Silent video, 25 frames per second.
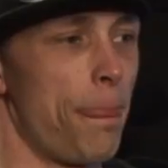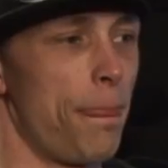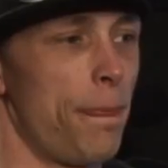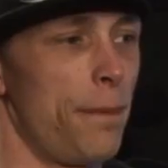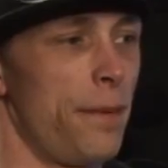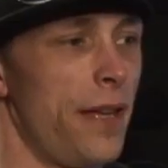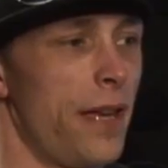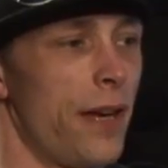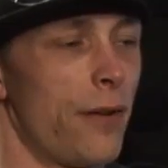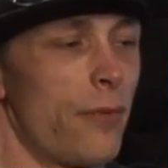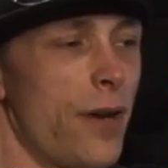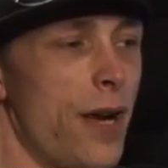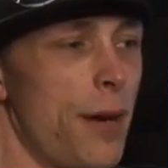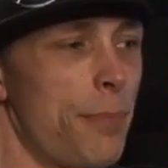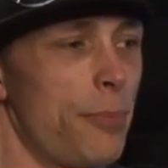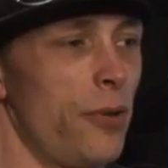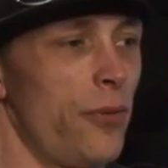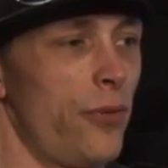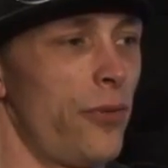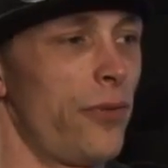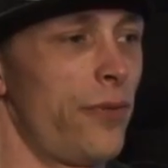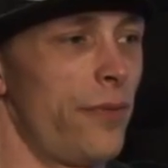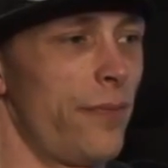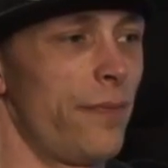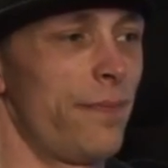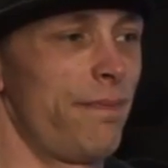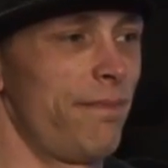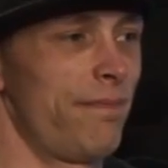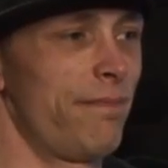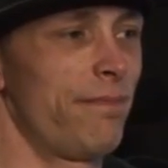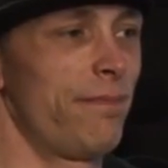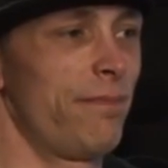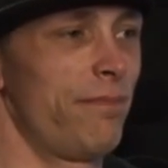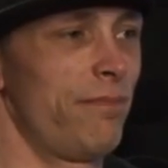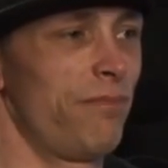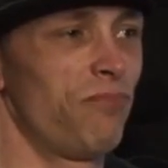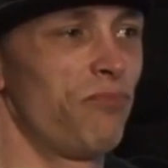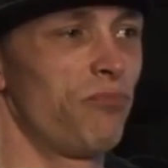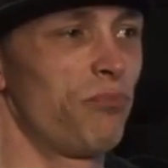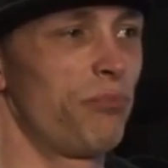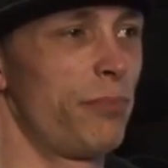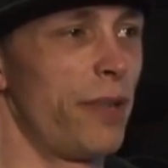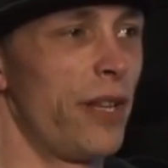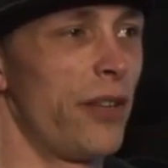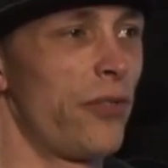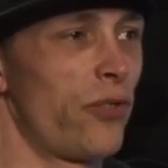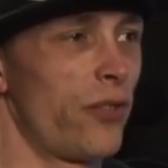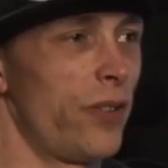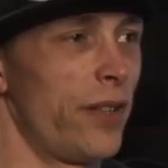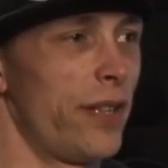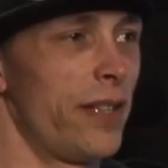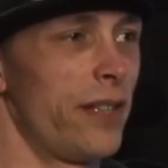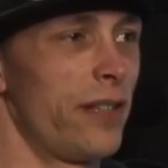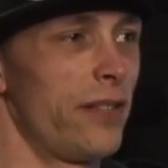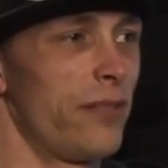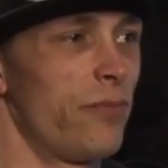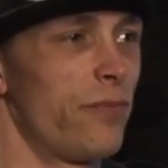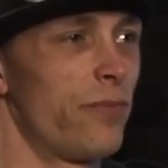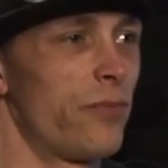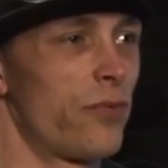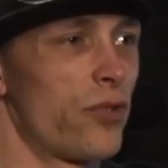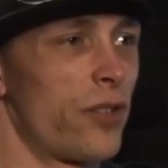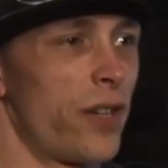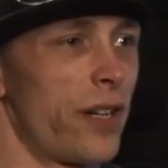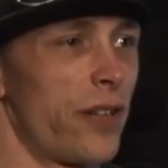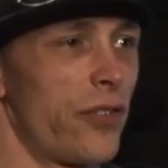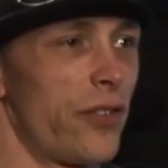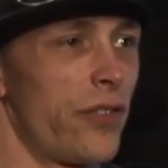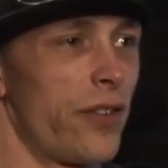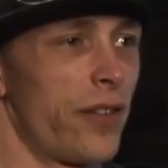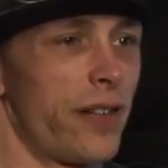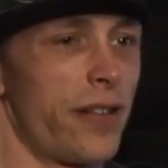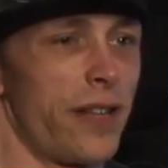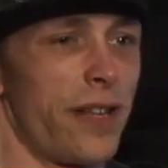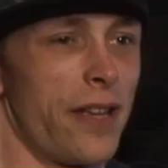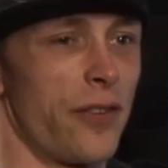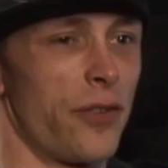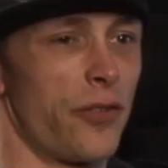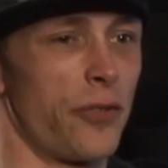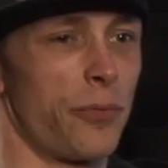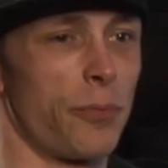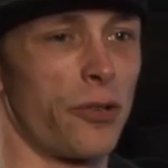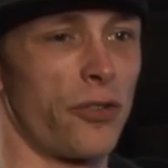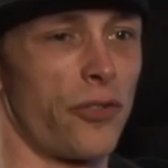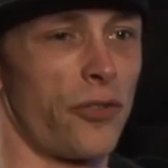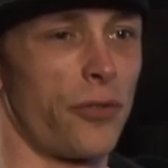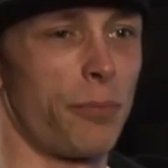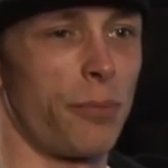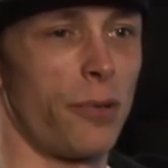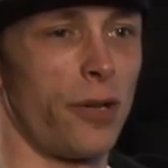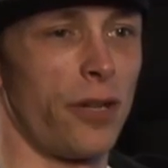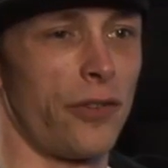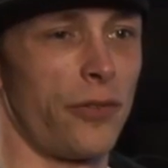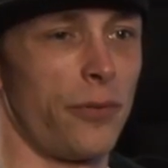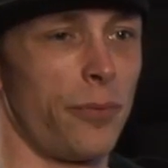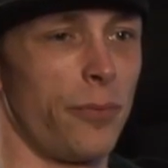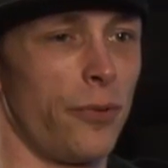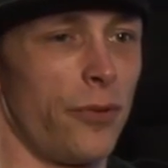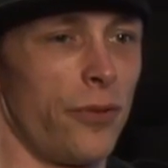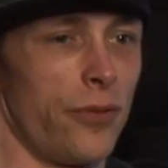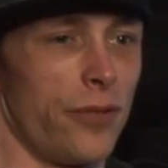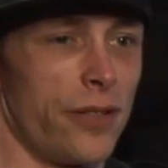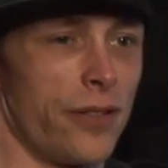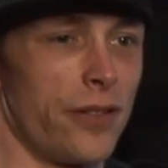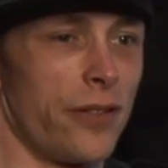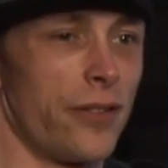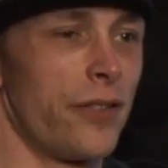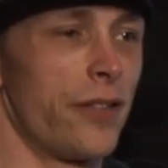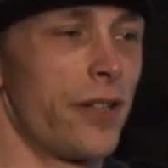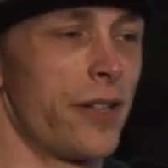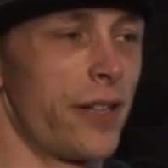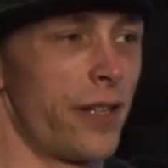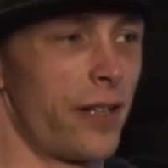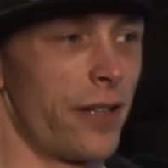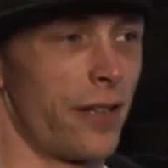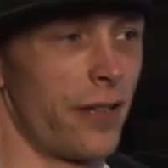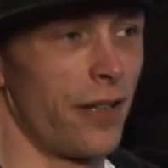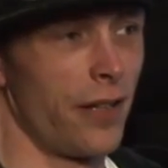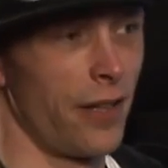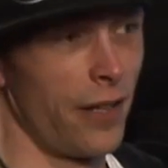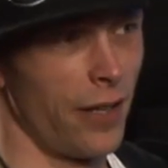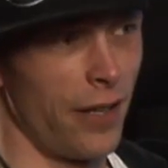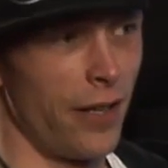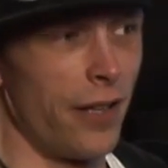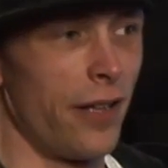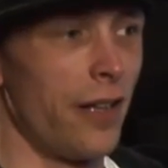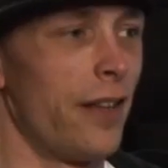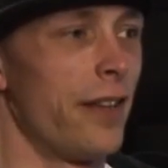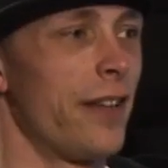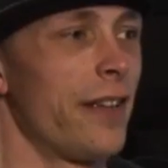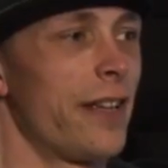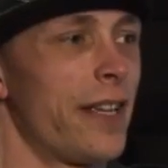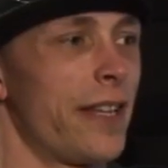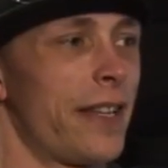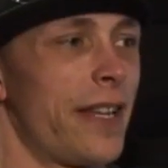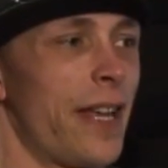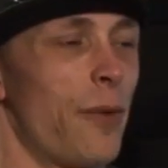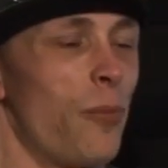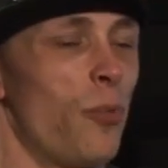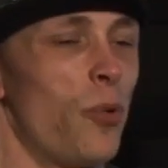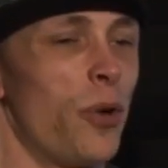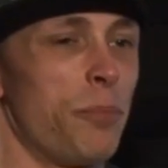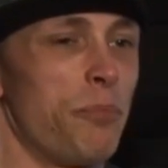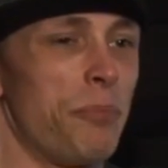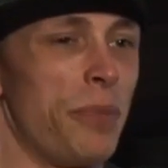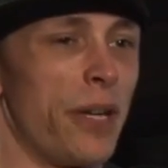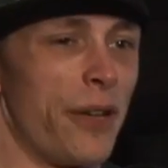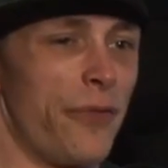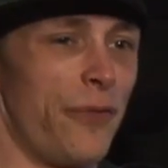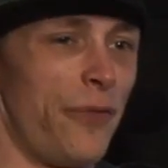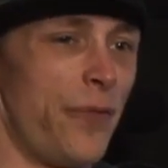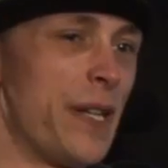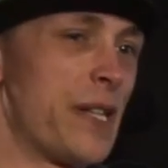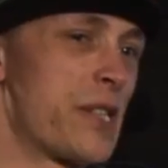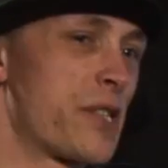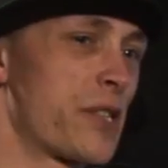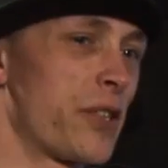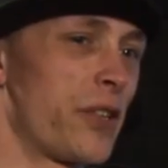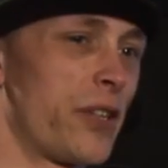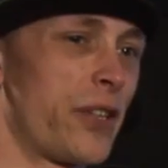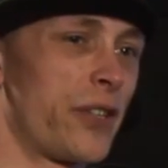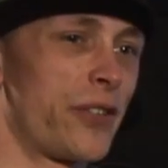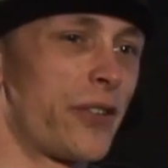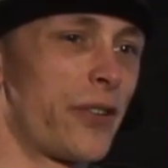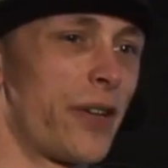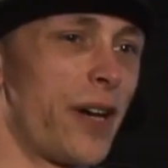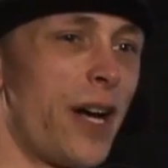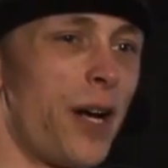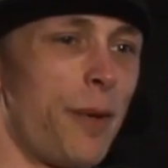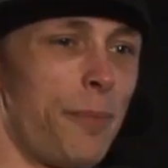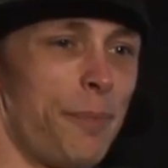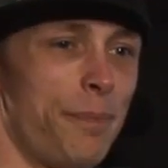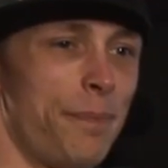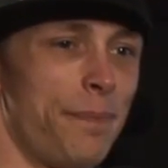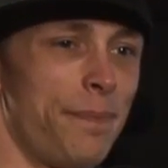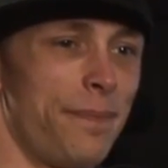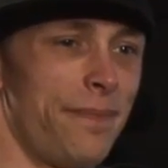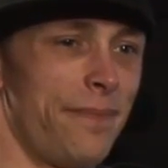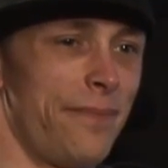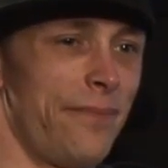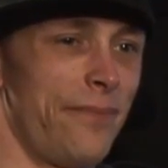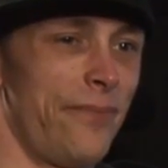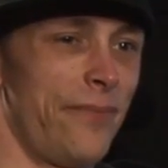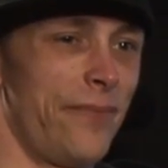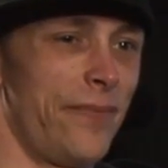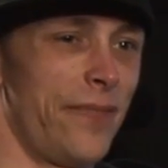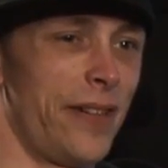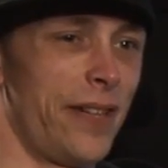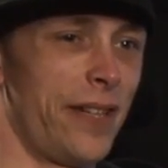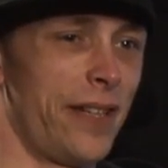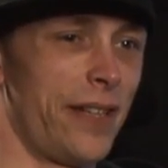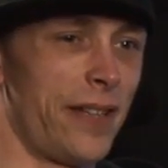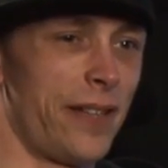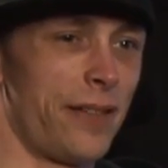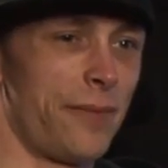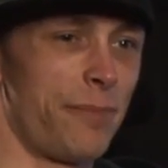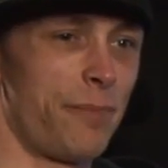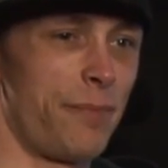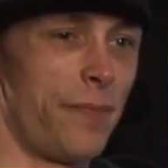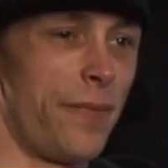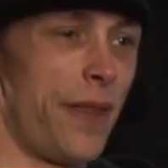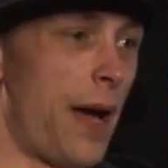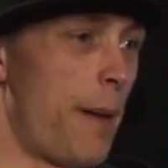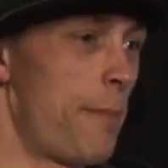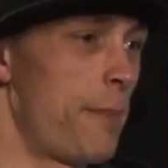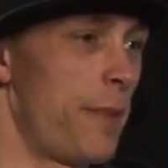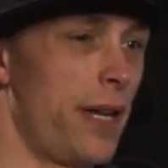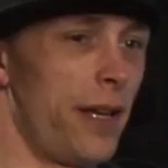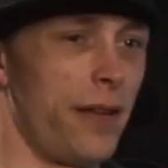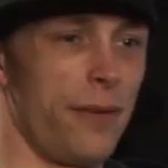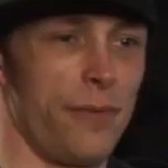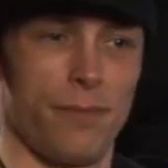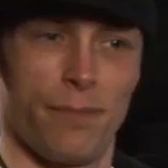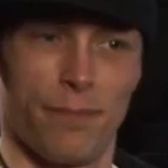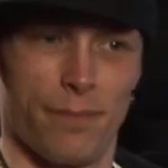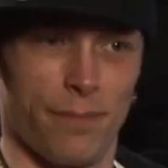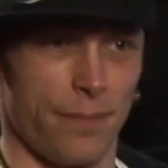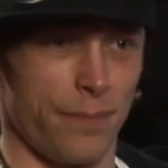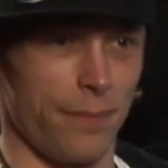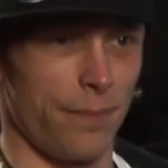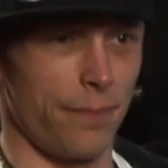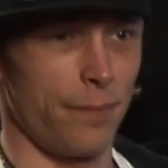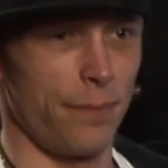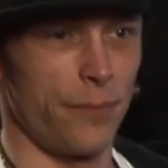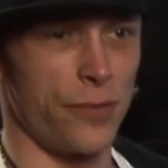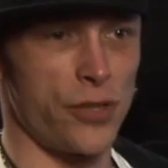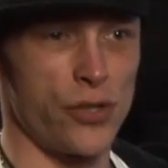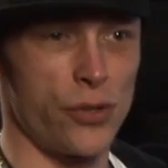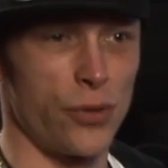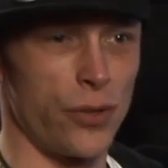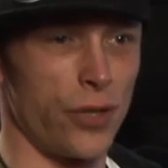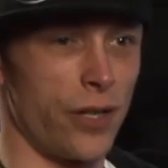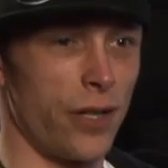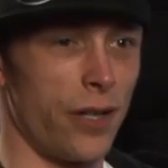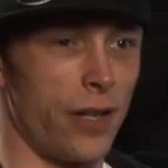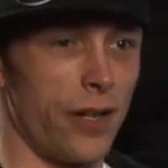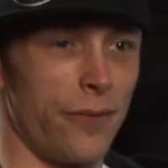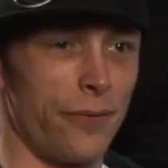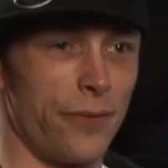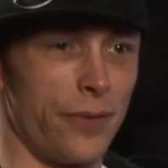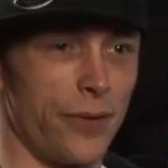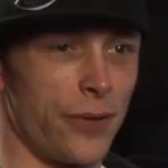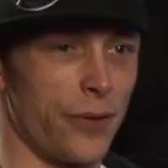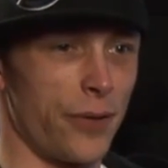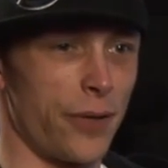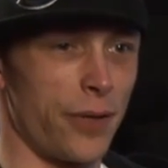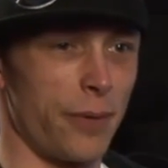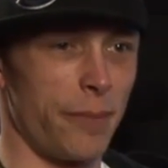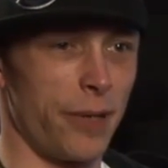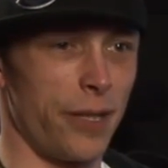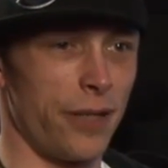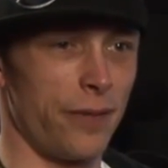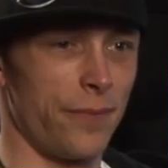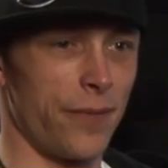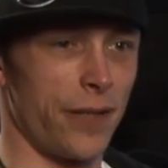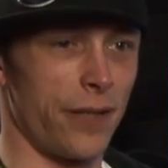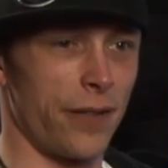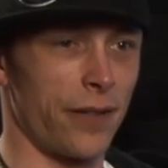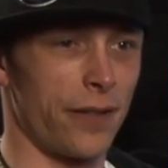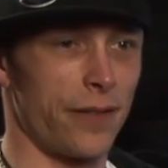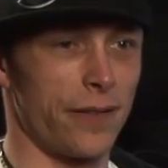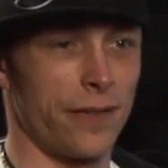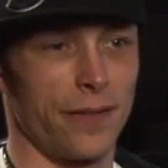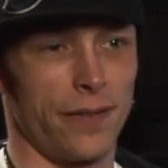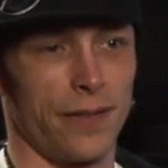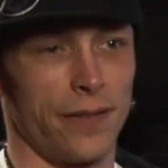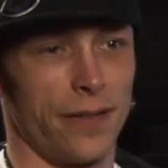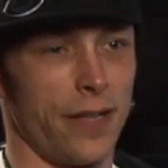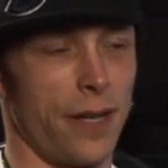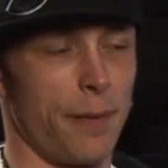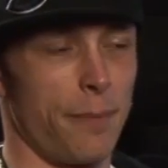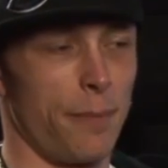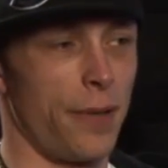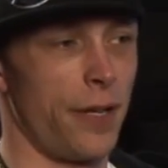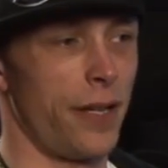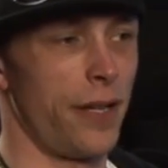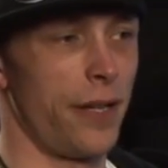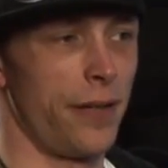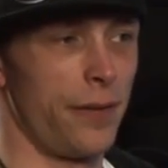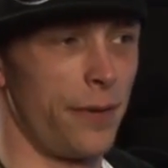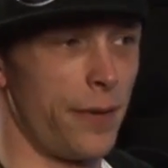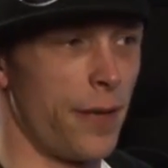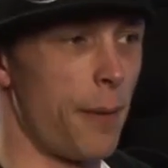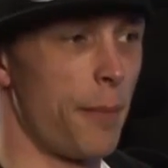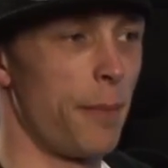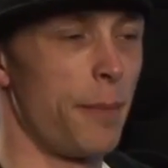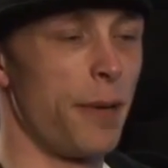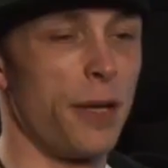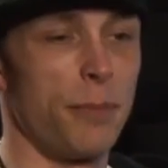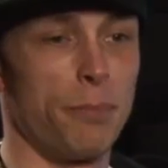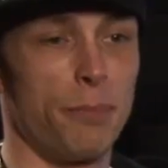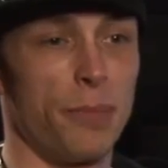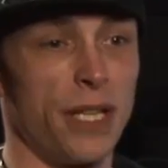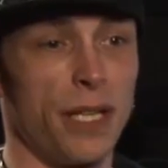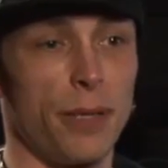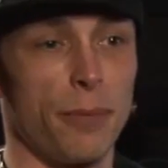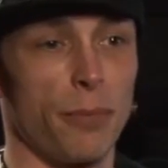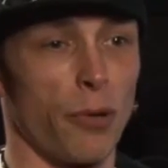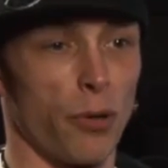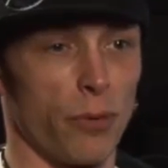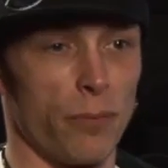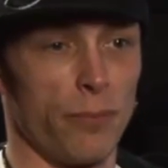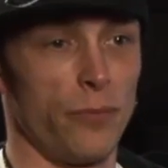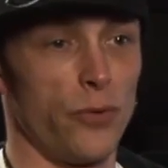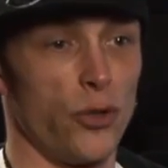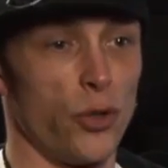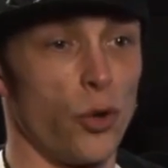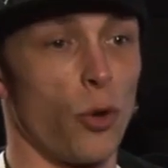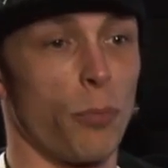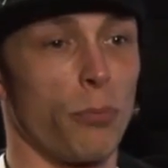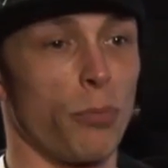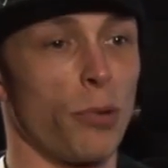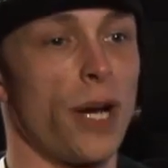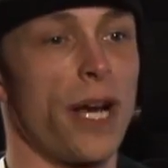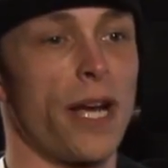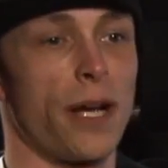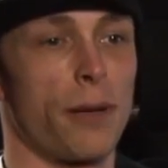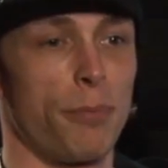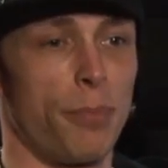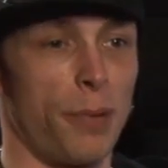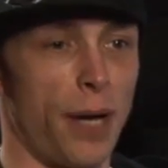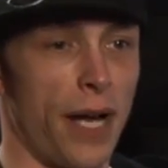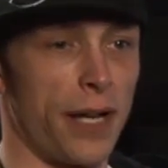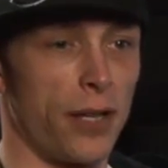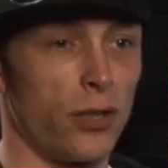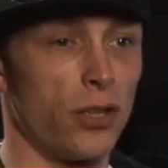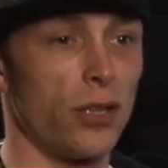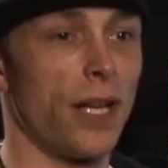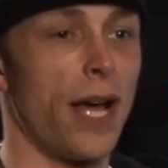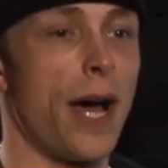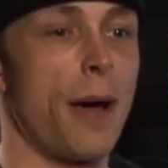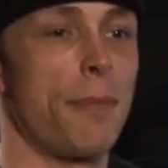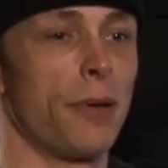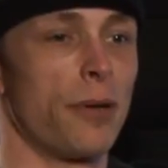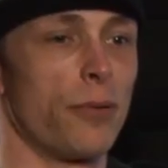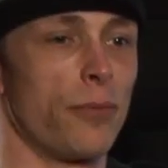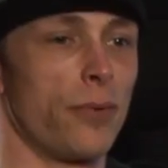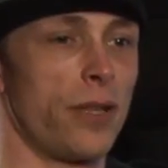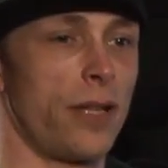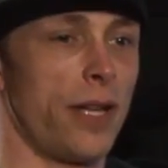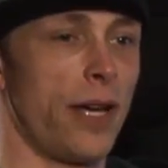rappers basically try to stick together as much as possible. You know, you kind of get that one big feature on your album, and that may shoot it off. You know what I mean? Like that may be your break by collabing with